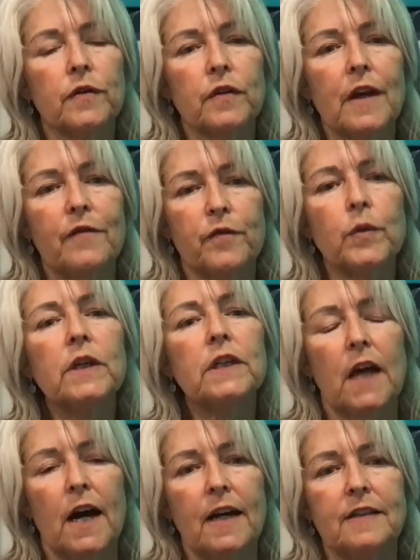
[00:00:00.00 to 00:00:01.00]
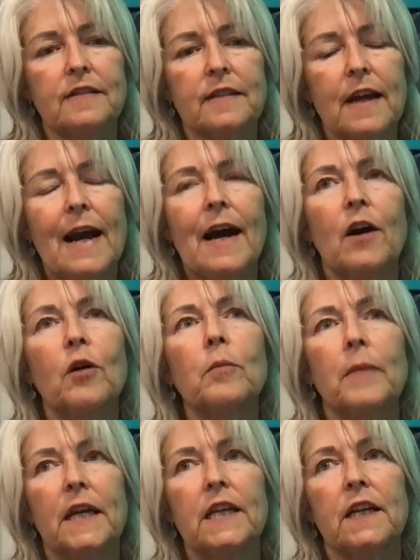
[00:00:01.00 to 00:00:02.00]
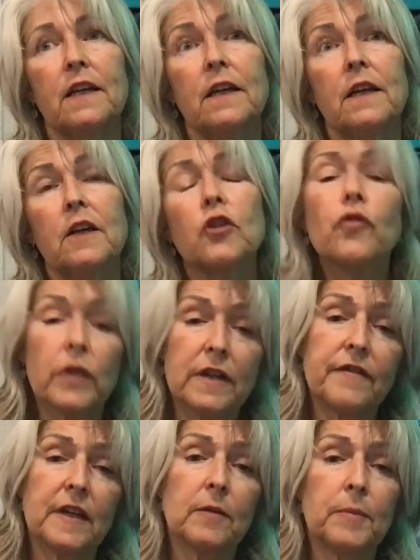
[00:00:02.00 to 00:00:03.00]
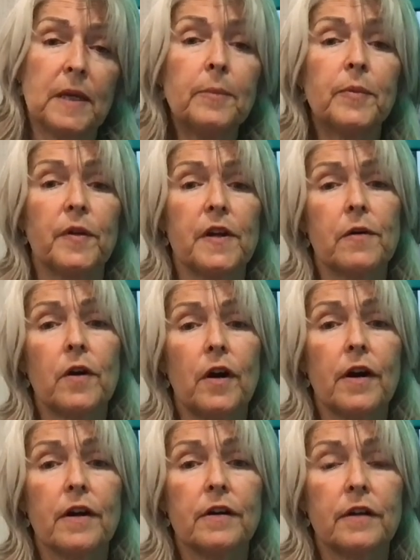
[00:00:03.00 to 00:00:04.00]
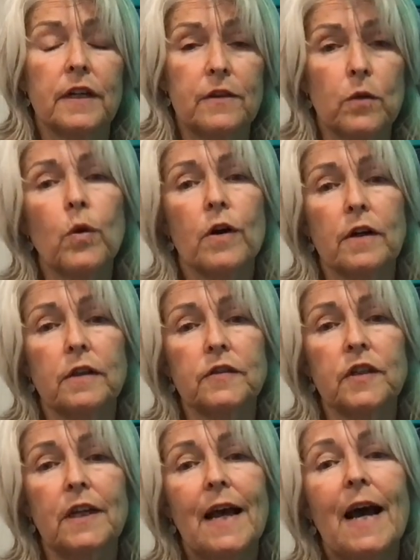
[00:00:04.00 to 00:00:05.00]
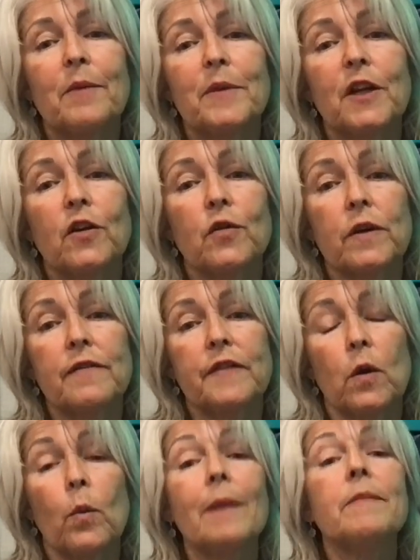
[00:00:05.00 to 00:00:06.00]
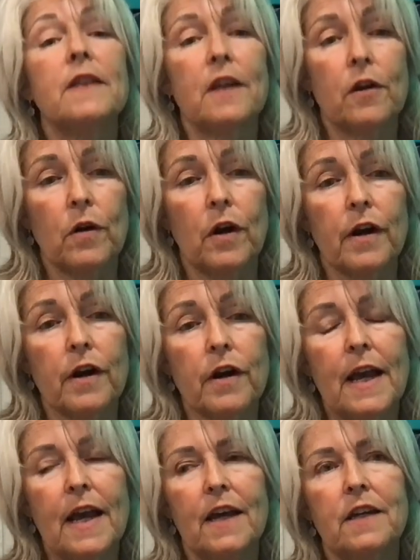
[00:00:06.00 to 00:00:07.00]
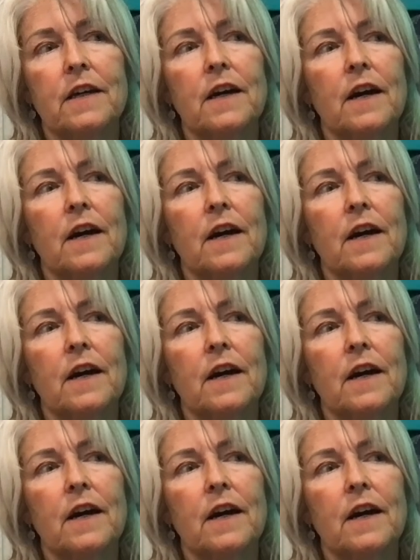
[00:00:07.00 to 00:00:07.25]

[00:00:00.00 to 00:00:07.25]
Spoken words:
I've realized how many grieving people there are in the world, how many grieving women there are, and